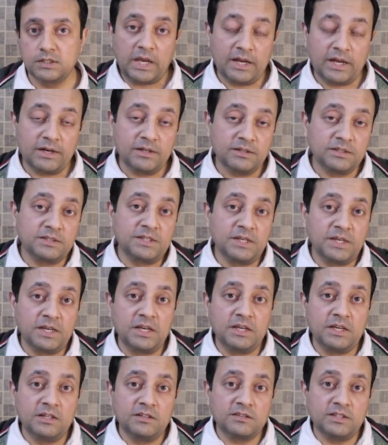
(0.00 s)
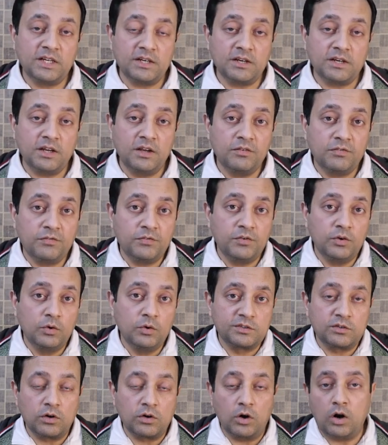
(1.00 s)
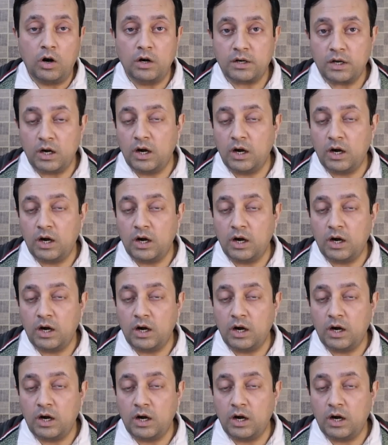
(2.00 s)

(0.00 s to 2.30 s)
Another thing is that if you start